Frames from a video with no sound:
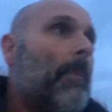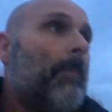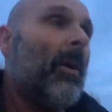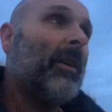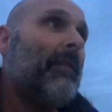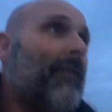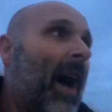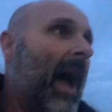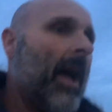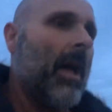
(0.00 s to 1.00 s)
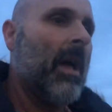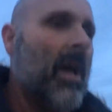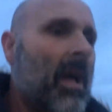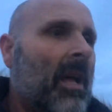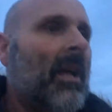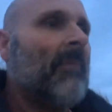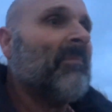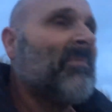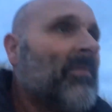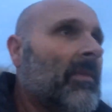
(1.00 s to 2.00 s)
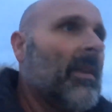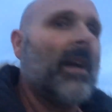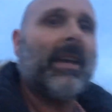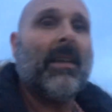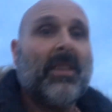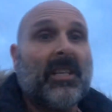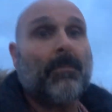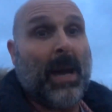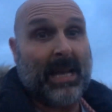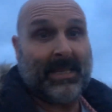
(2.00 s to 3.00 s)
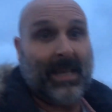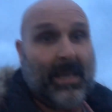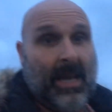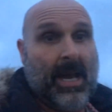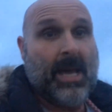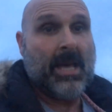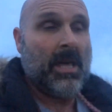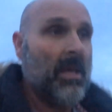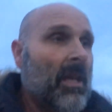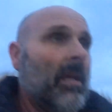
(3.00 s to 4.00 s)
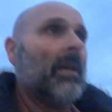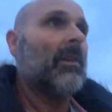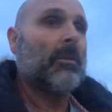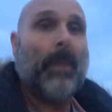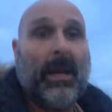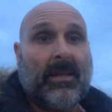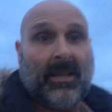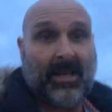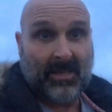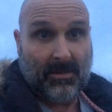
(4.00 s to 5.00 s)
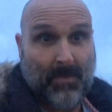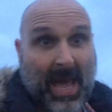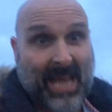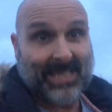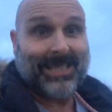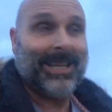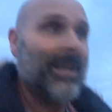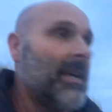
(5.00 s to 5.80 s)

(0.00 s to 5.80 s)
Body fat, again, this is basic, yeah? Because basic is the best